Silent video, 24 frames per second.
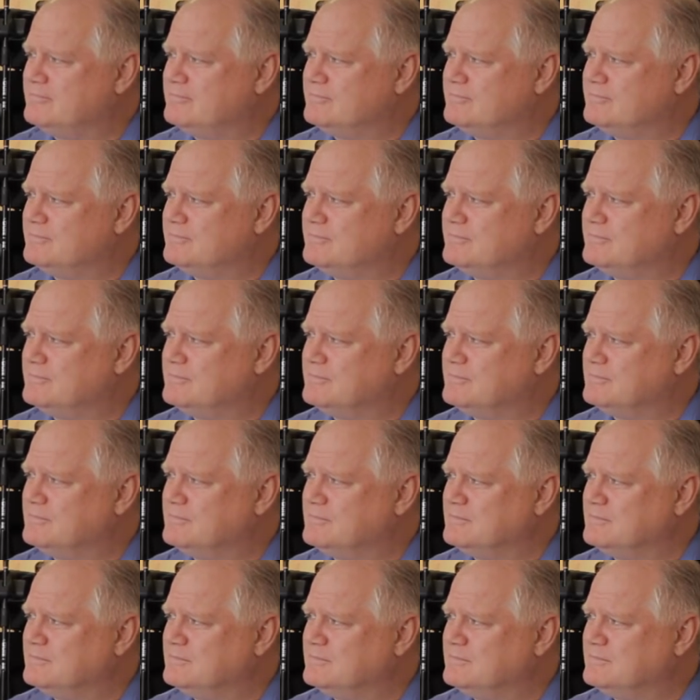
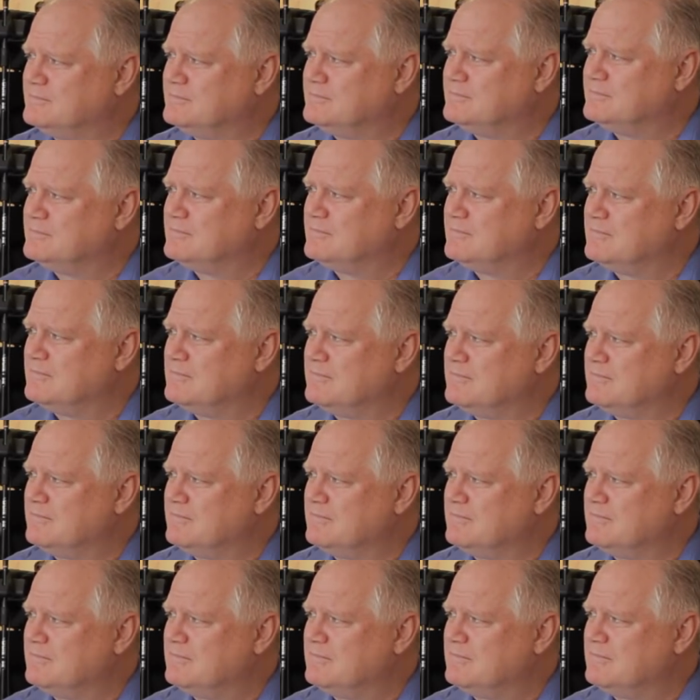
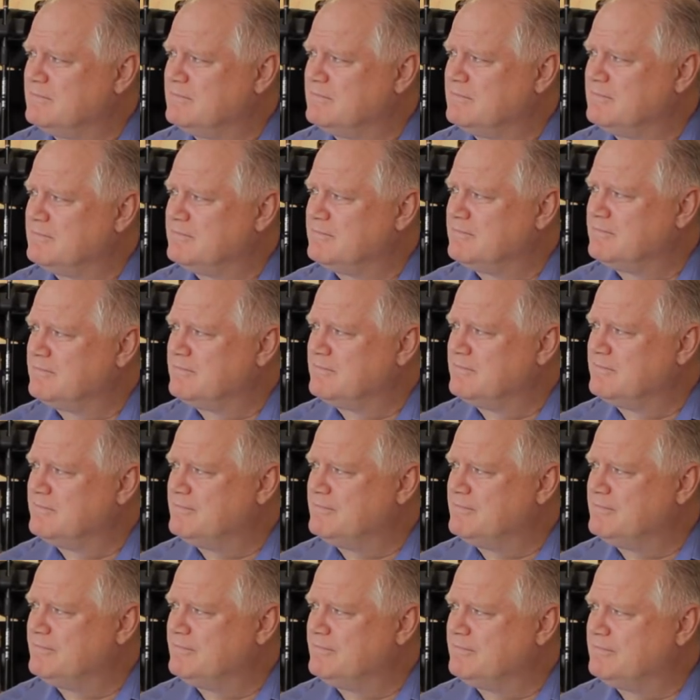
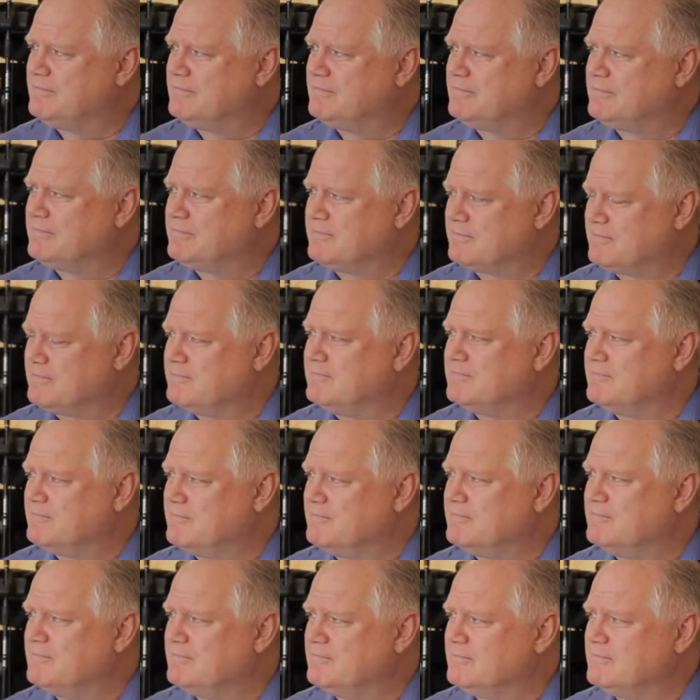
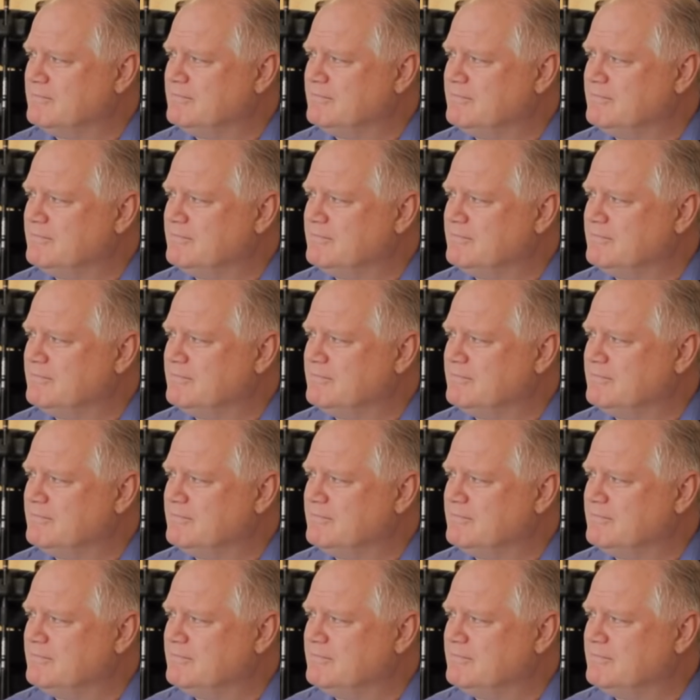(silent)